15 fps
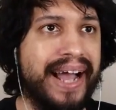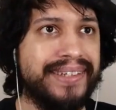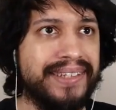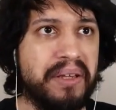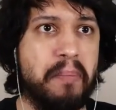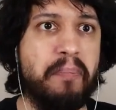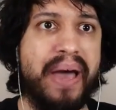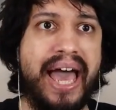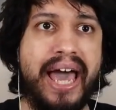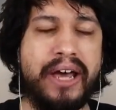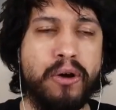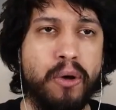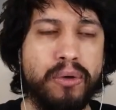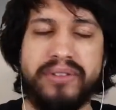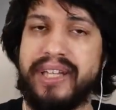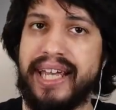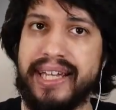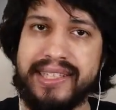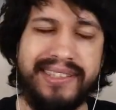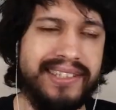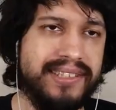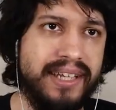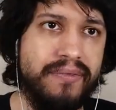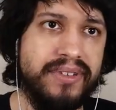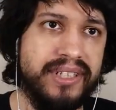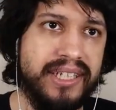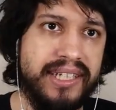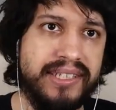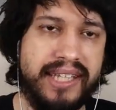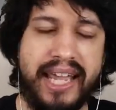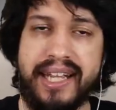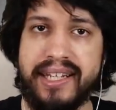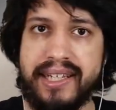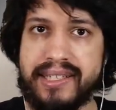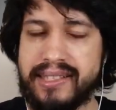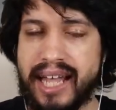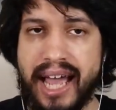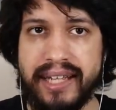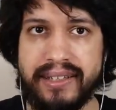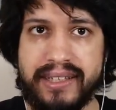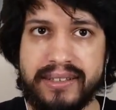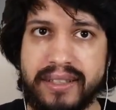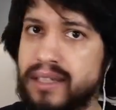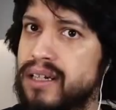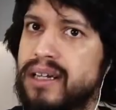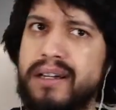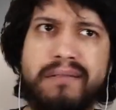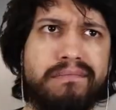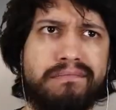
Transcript: headed back to the bad old days, the 70s, 80s, 90s.